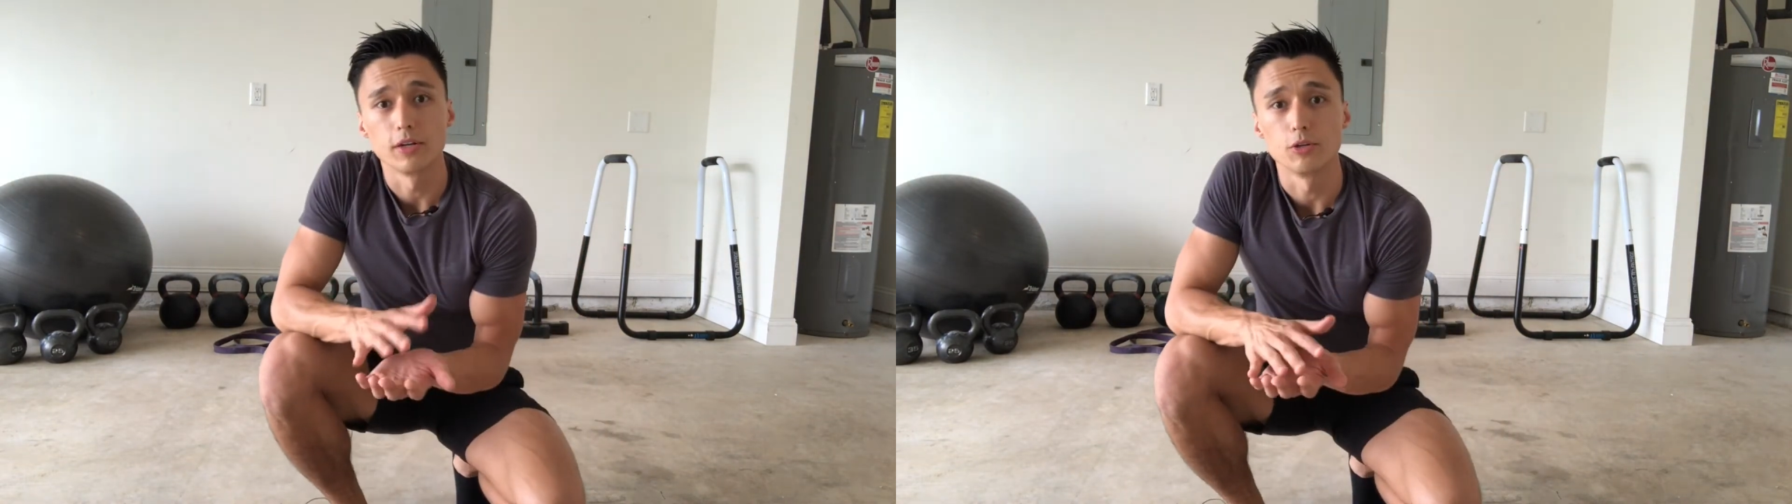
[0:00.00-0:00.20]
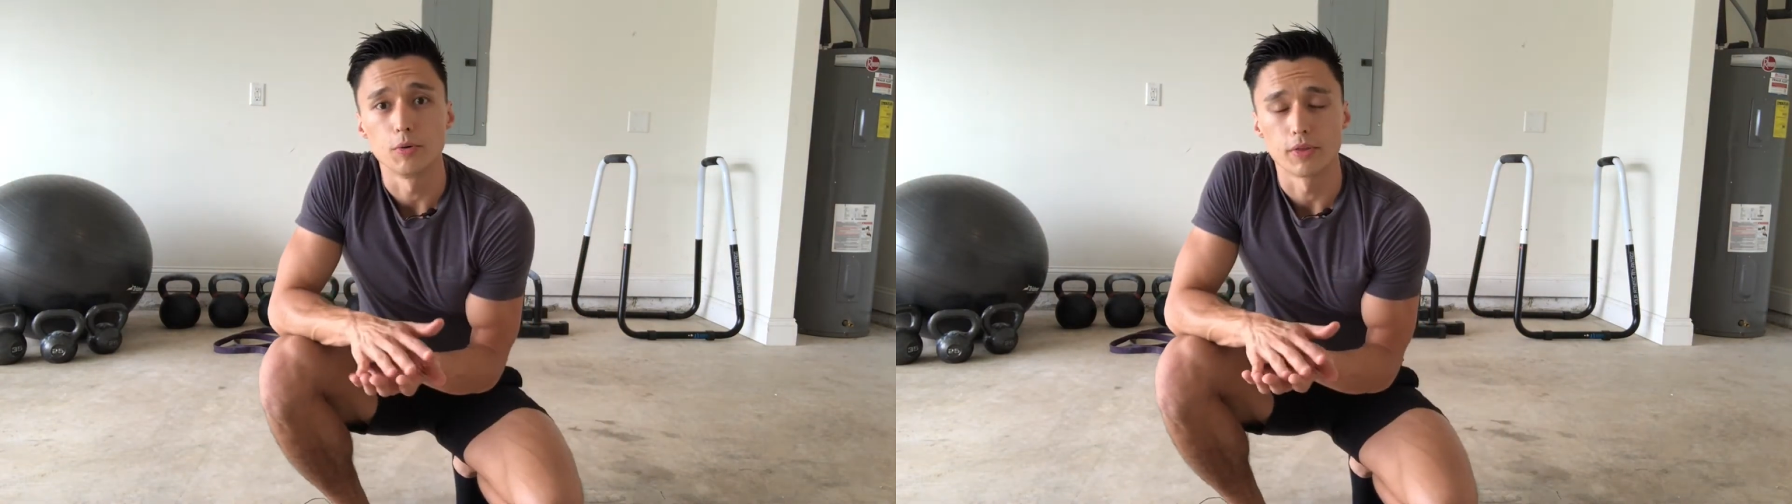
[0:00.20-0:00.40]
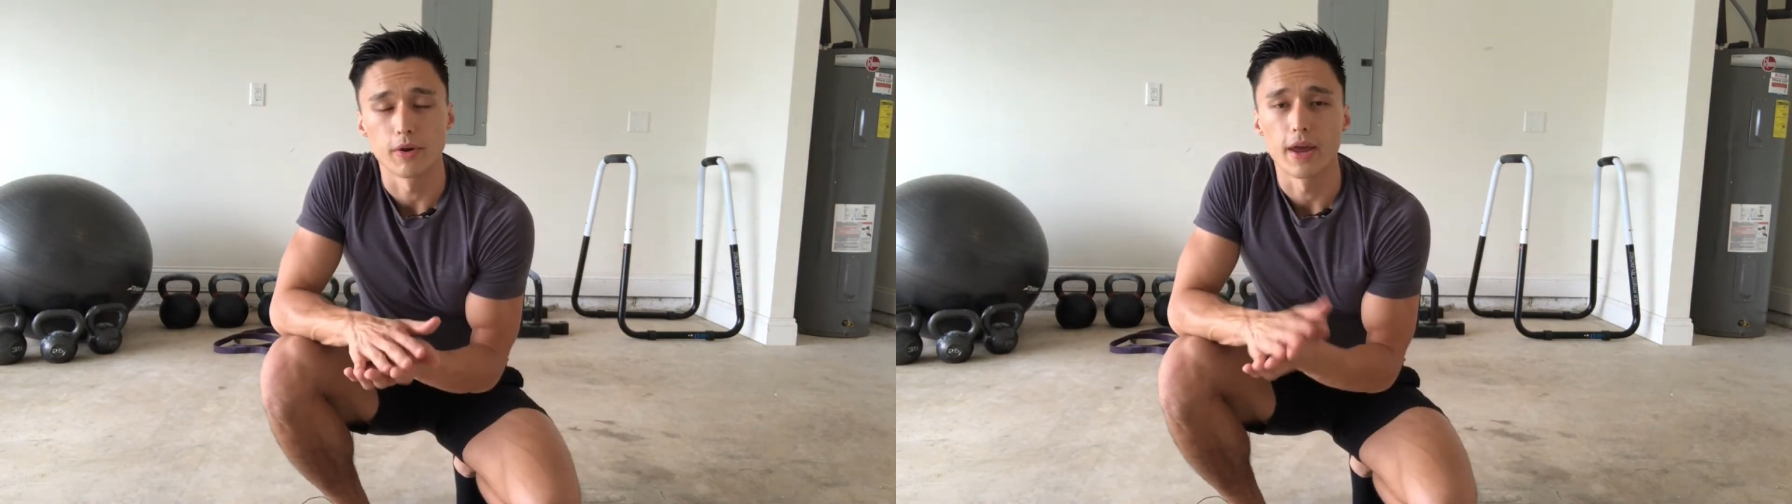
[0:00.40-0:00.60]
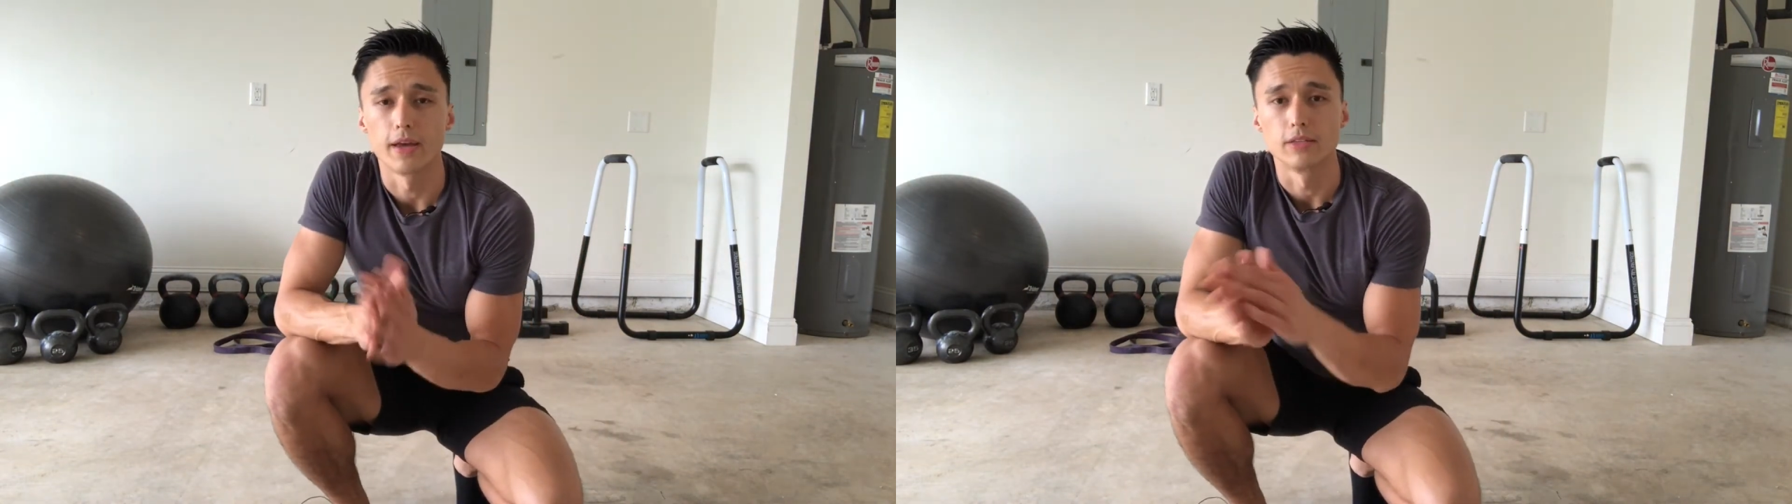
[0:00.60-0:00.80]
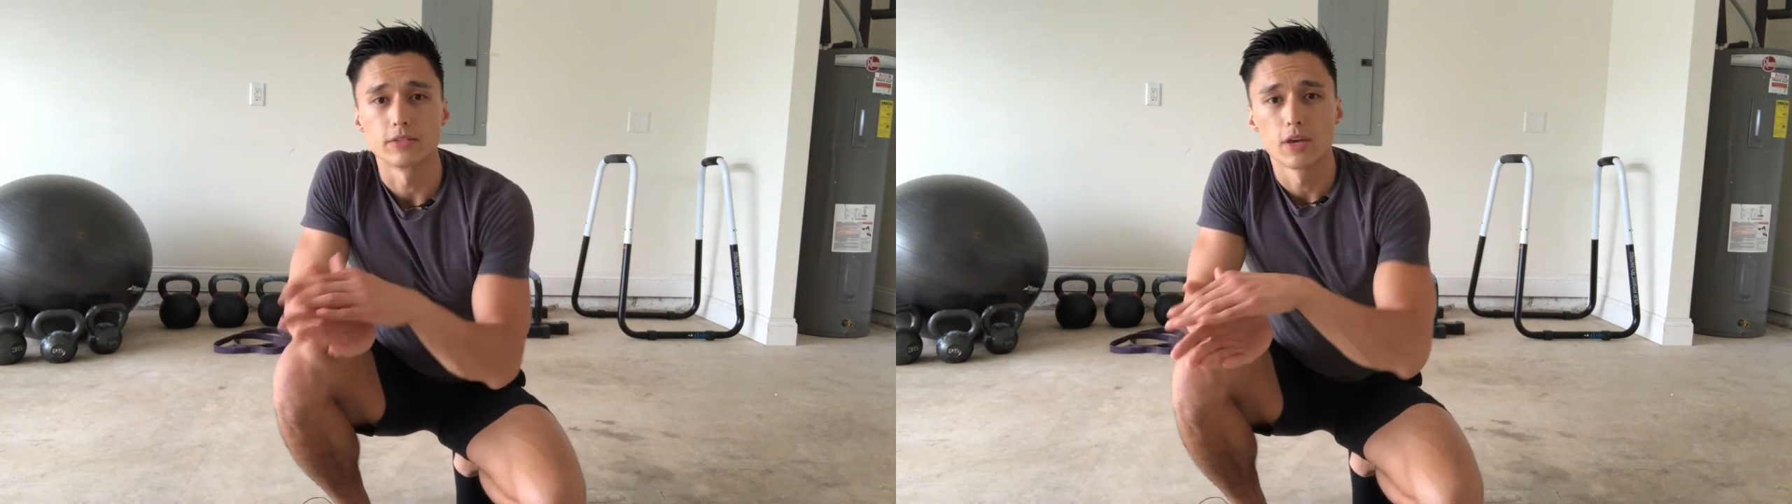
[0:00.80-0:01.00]
to do with our
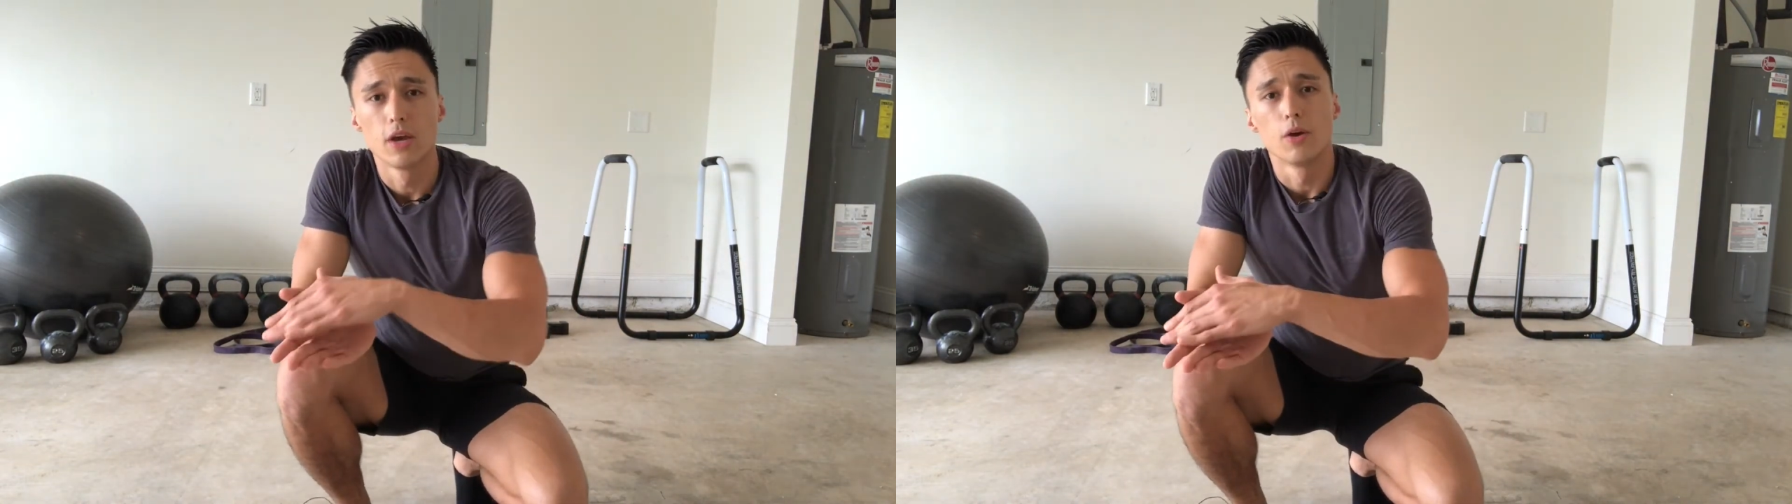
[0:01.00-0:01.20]
hands.